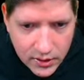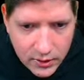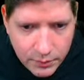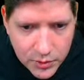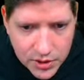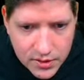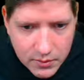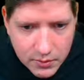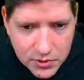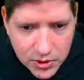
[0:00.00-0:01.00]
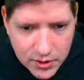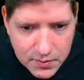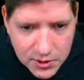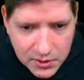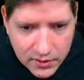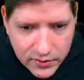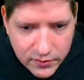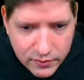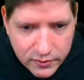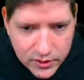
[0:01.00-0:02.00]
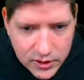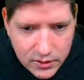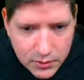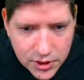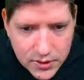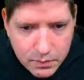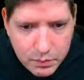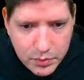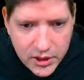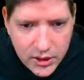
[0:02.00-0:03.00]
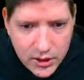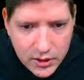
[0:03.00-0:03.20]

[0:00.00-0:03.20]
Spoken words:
Which is the shortest match we can find for 14, which is B.